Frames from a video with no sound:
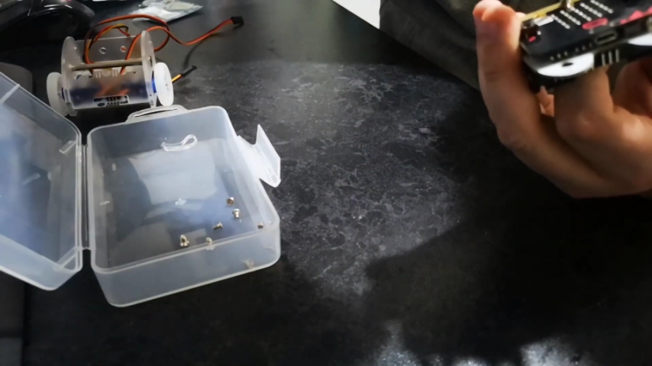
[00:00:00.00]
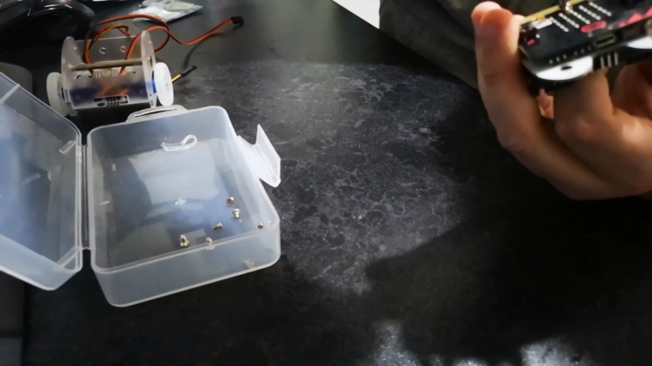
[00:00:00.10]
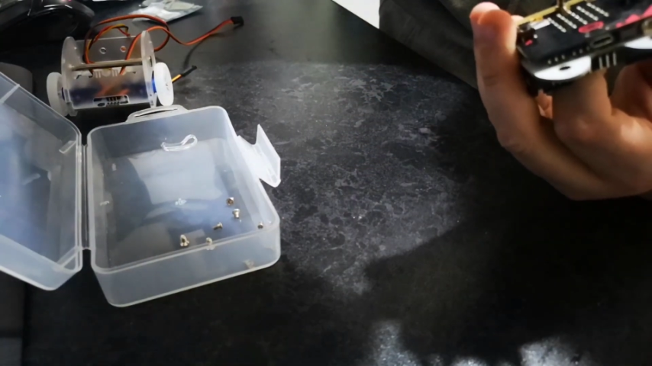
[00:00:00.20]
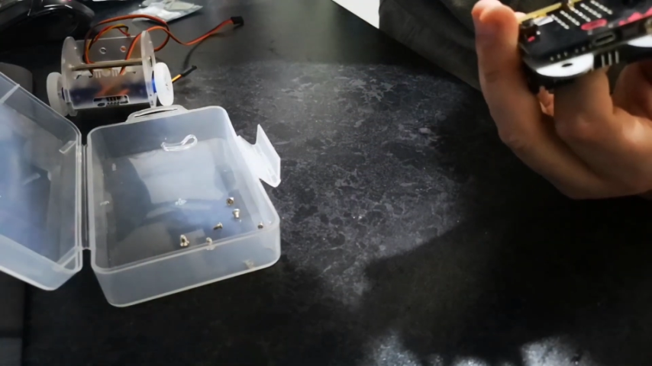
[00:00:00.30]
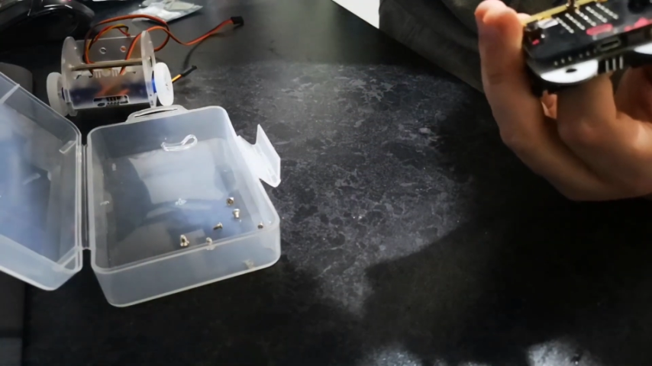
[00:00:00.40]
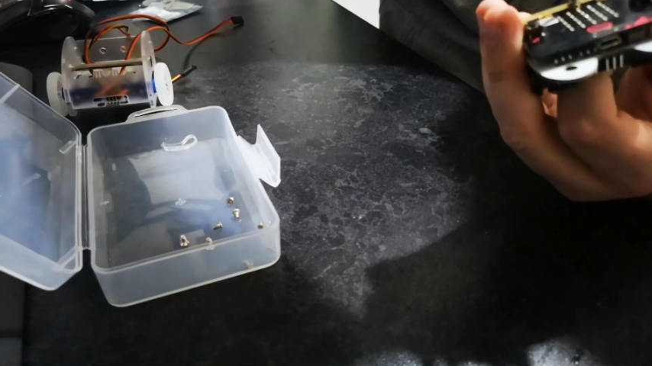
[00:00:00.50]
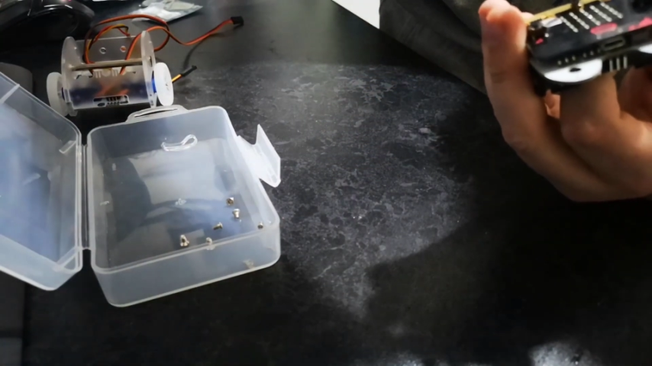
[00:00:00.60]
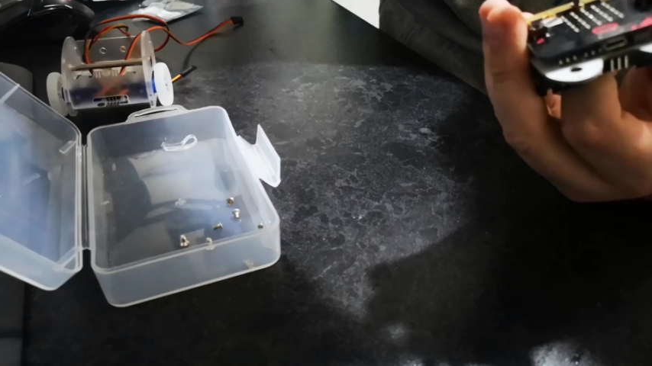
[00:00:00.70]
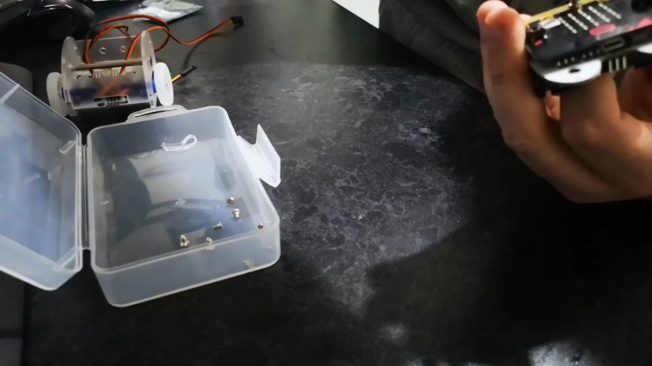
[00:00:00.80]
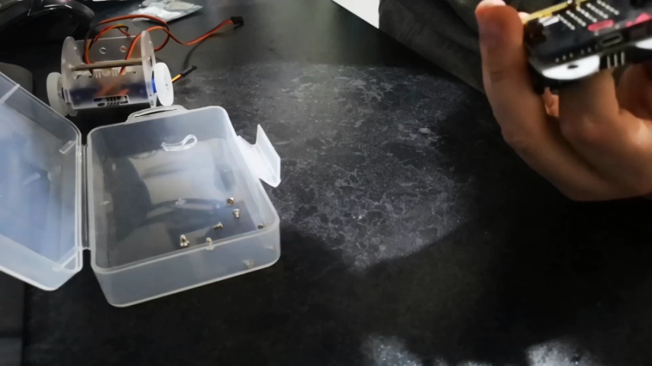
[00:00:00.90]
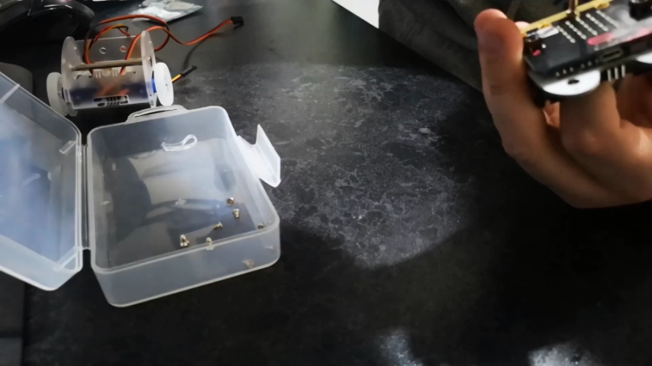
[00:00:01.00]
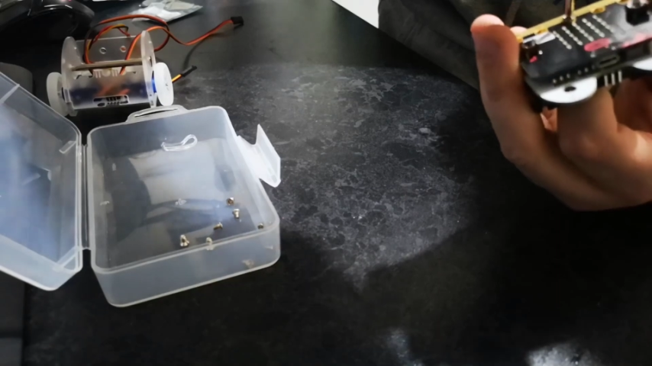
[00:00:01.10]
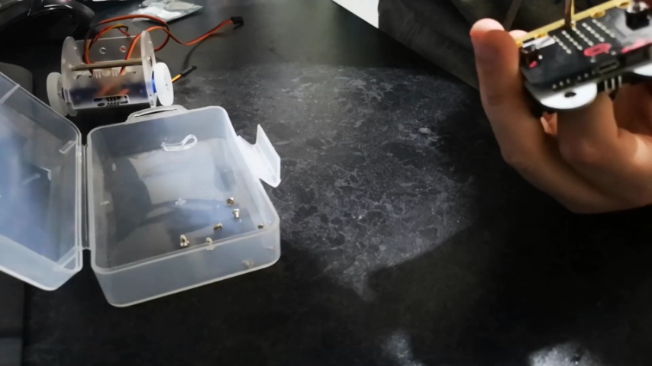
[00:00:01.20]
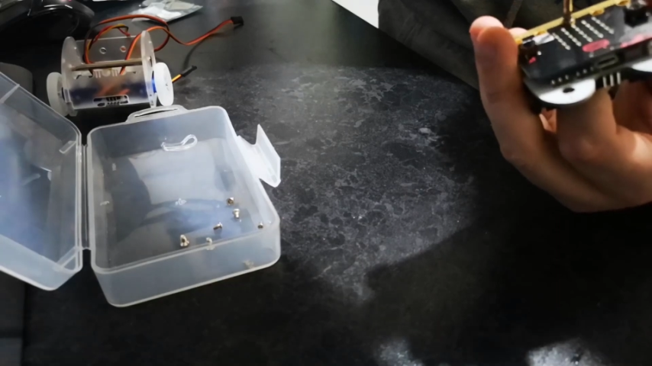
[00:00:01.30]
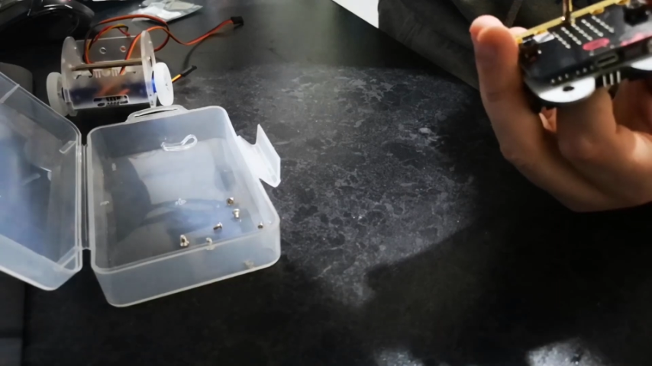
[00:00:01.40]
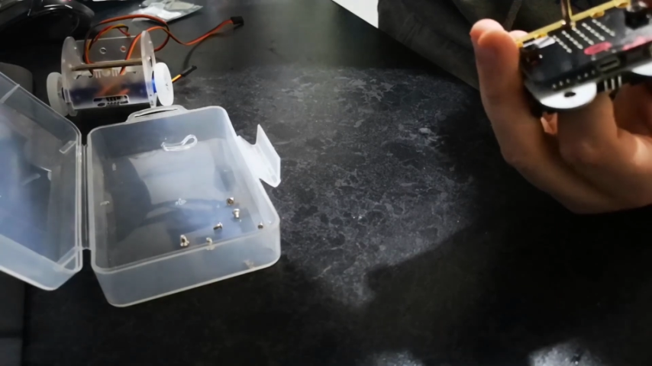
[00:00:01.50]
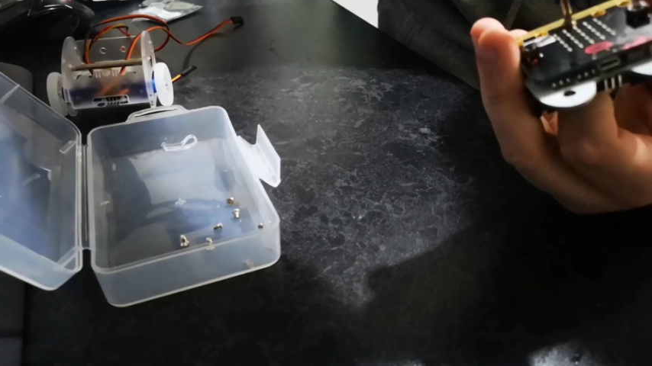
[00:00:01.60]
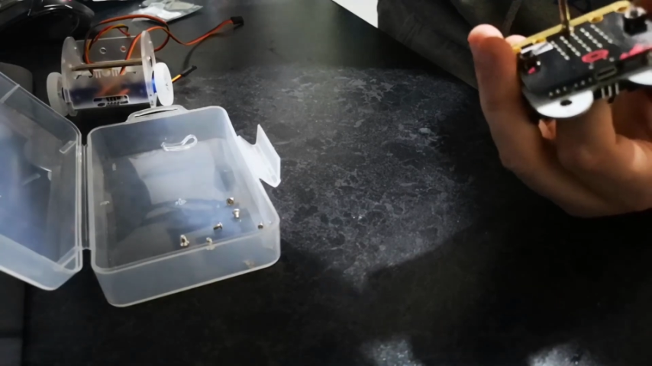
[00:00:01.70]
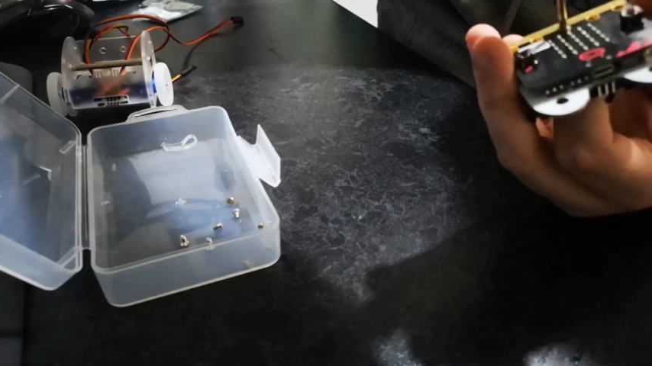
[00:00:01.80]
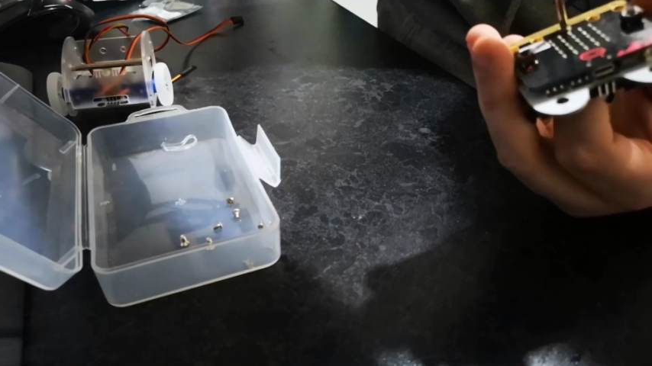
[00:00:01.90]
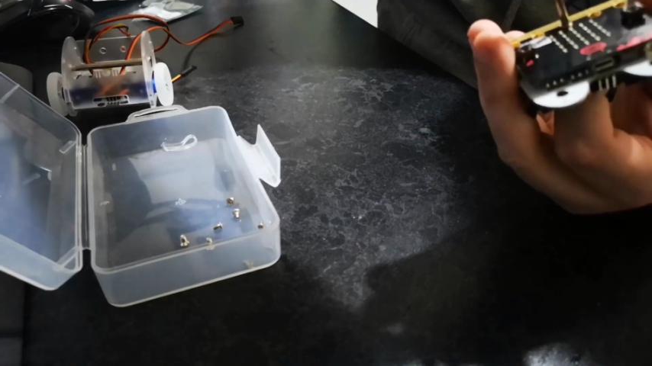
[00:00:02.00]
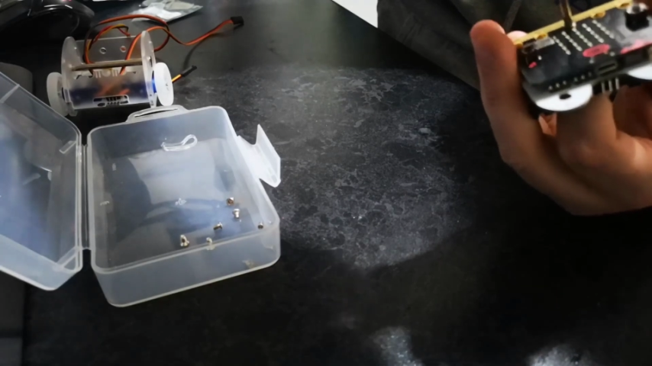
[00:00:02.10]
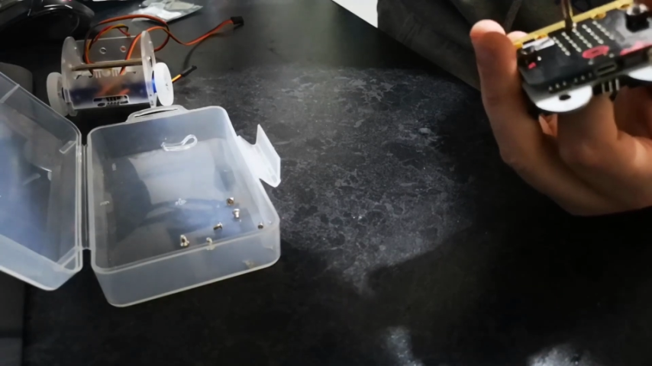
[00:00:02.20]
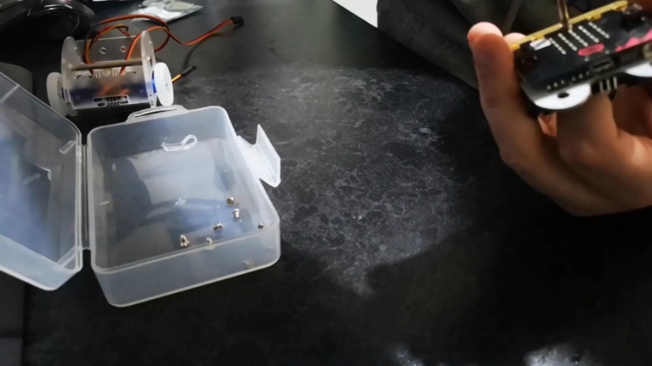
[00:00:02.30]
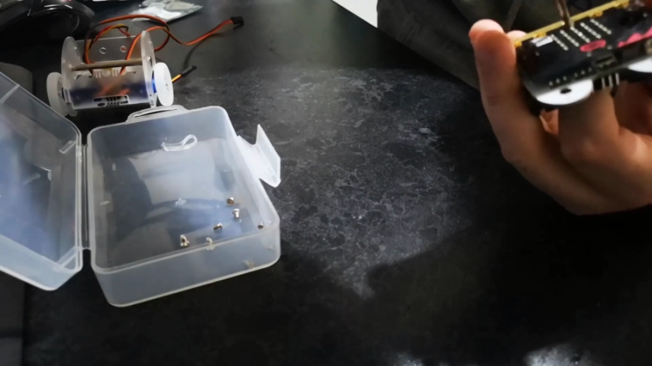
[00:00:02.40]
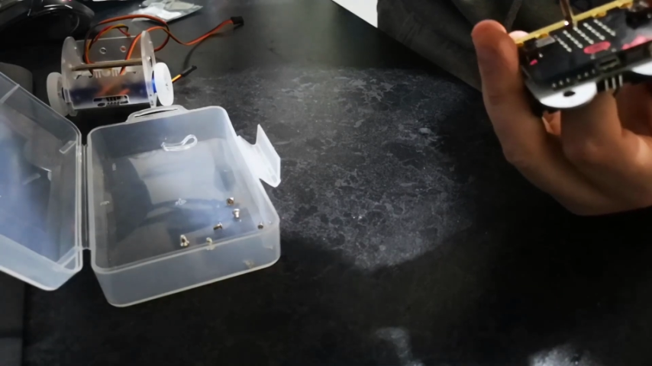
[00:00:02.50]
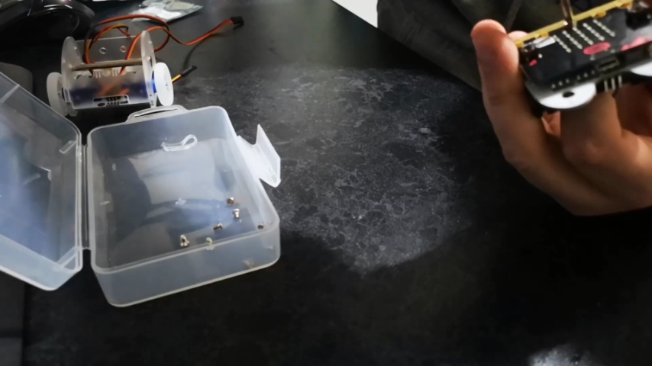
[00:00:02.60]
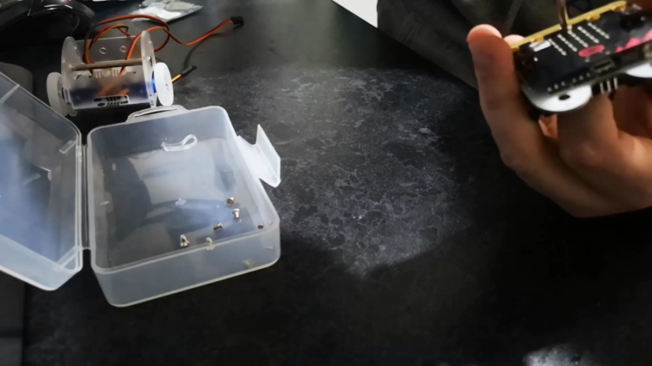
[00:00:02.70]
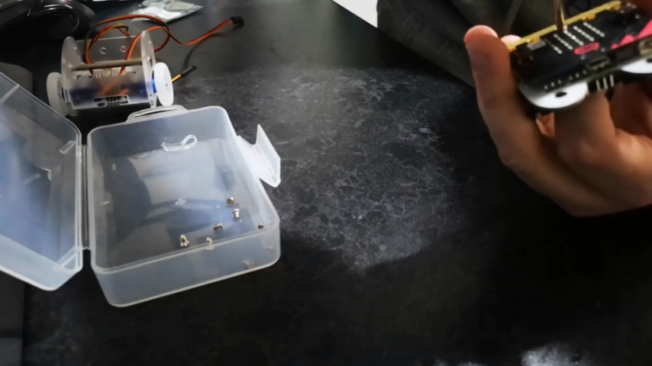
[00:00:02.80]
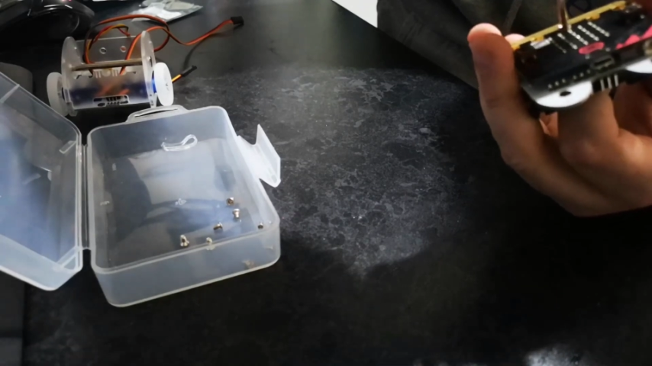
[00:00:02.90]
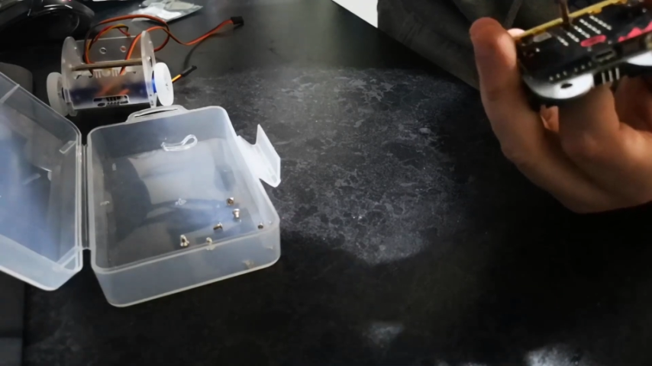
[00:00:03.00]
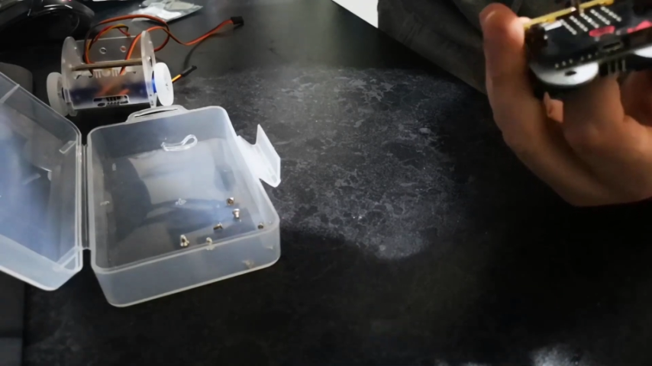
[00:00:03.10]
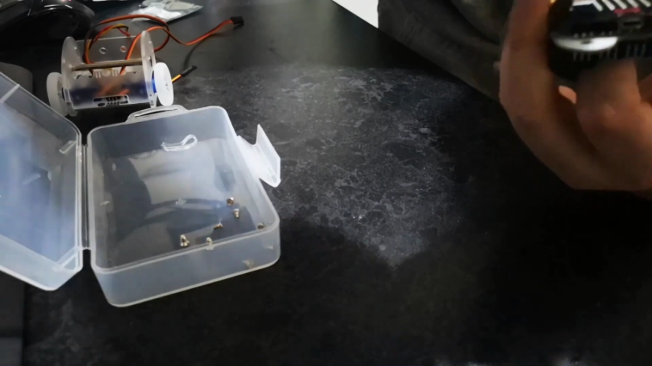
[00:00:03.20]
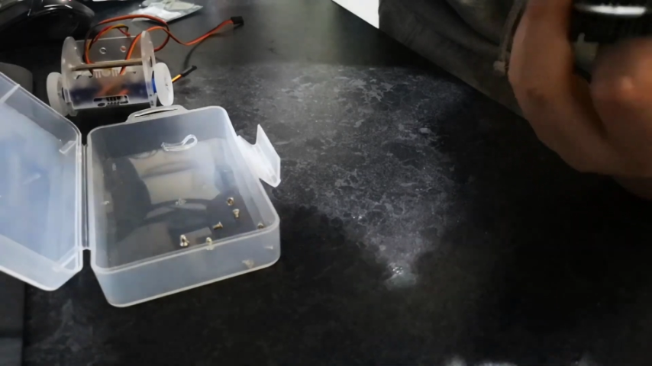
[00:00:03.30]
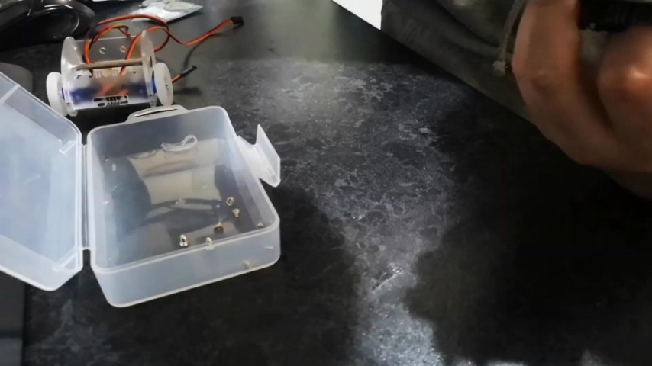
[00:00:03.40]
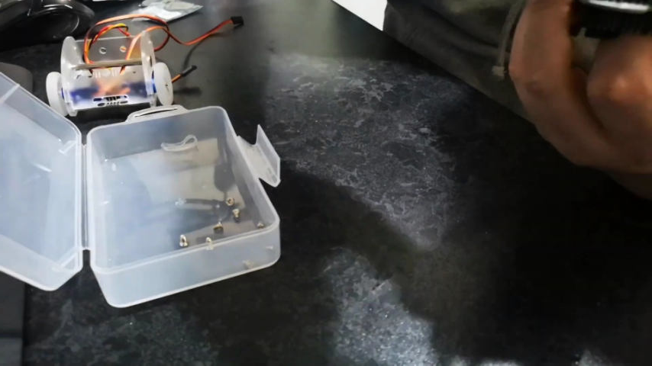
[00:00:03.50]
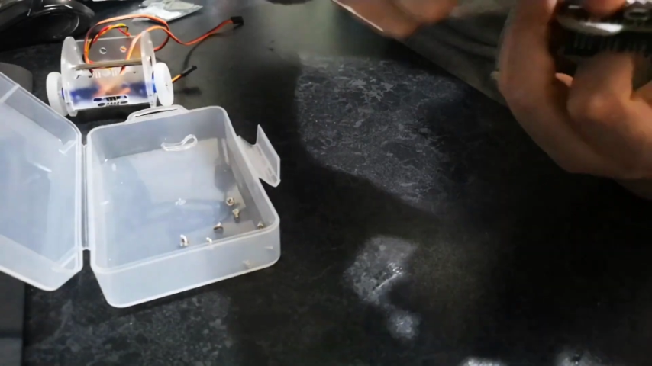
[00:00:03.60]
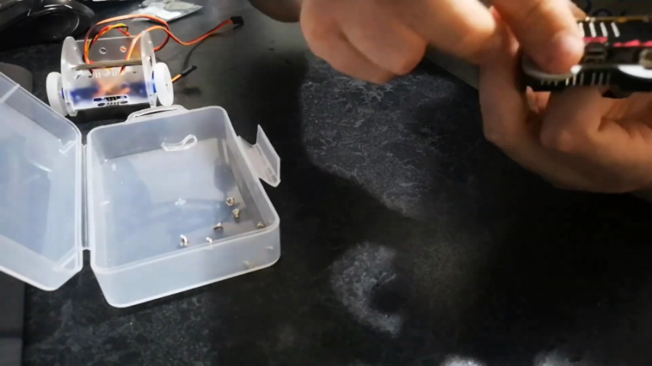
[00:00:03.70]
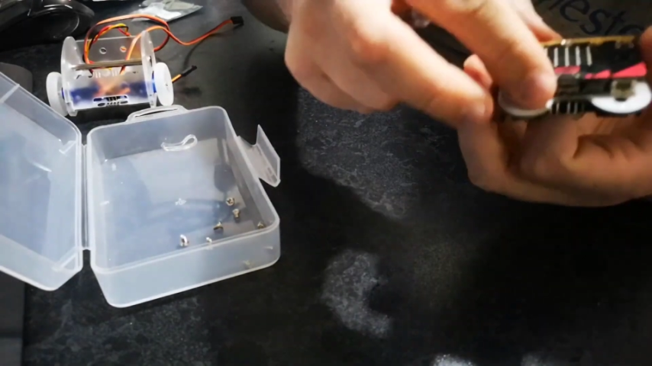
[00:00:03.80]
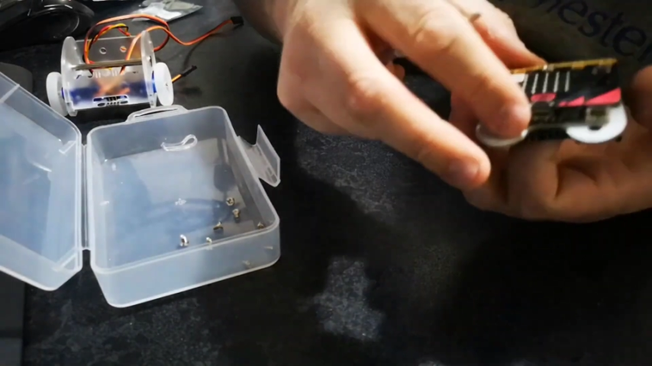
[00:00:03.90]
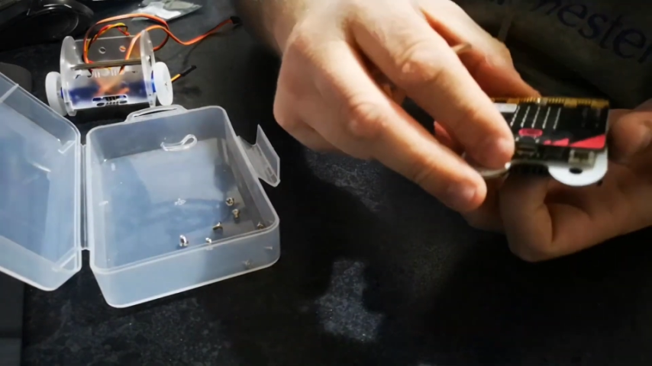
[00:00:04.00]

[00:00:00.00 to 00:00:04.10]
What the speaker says: (no speaker visible)